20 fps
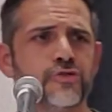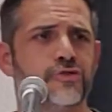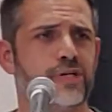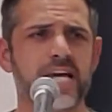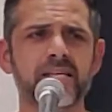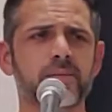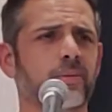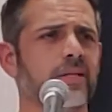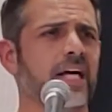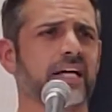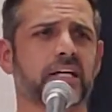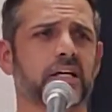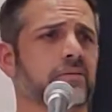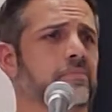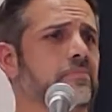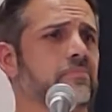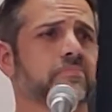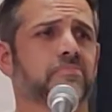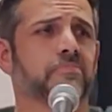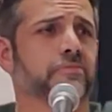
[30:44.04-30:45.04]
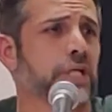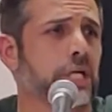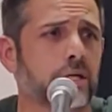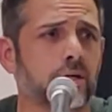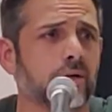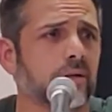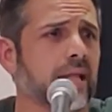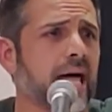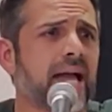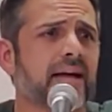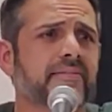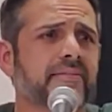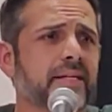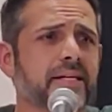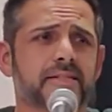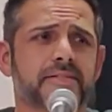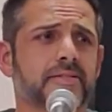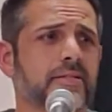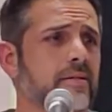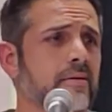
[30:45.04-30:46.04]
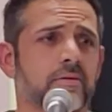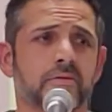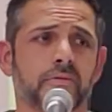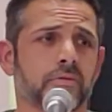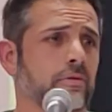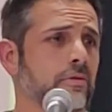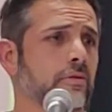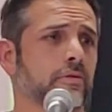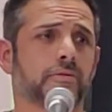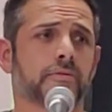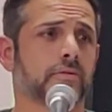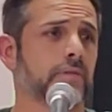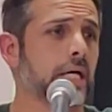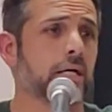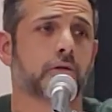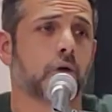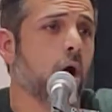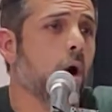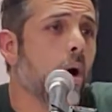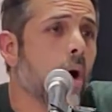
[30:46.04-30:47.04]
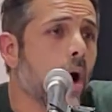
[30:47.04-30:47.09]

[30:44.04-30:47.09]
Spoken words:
Jesus was like, you don't like this, then go